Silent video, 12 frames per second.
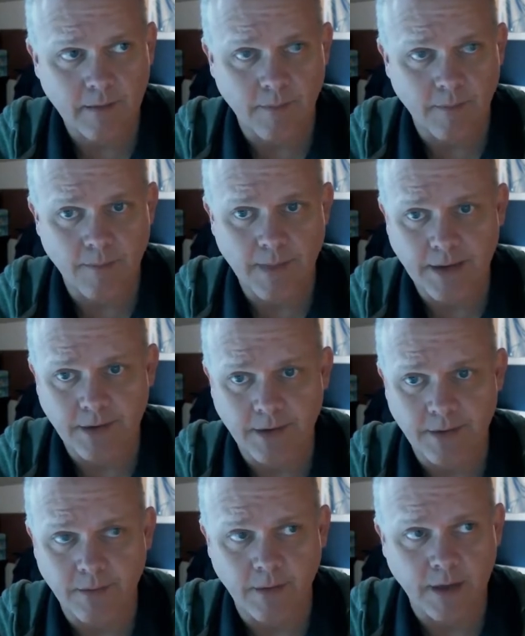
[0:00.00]

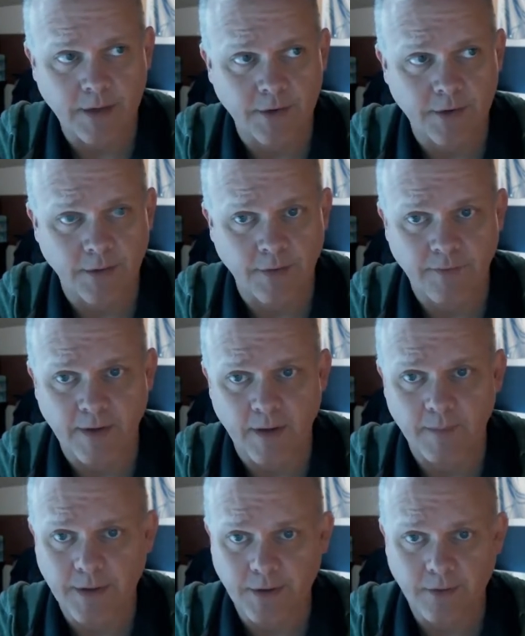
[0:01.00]
menu under the file
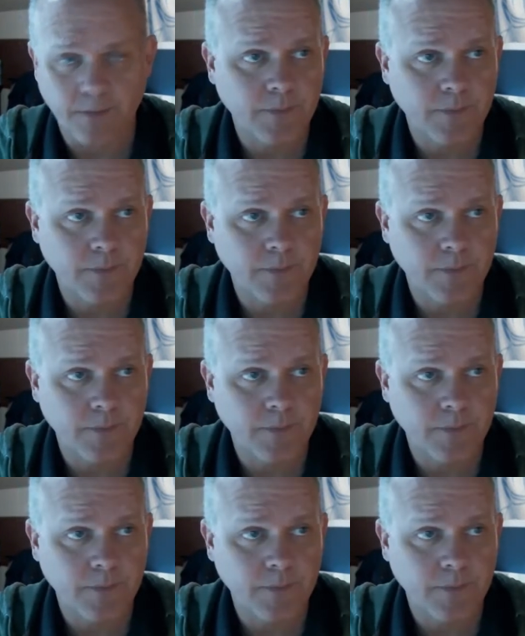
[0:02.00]
menu.